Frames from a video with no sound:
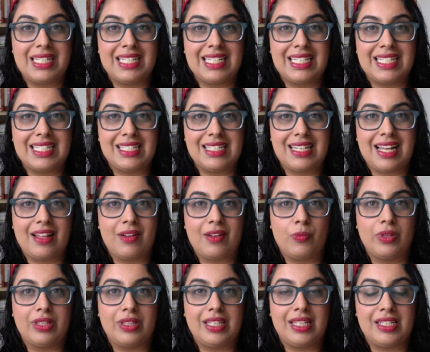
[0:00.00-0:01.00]
is not
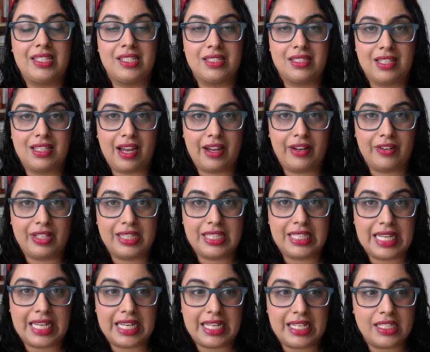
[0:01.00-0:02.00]
what they desire at
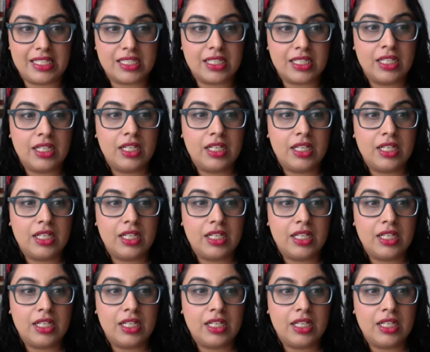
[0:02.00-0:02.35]
the end.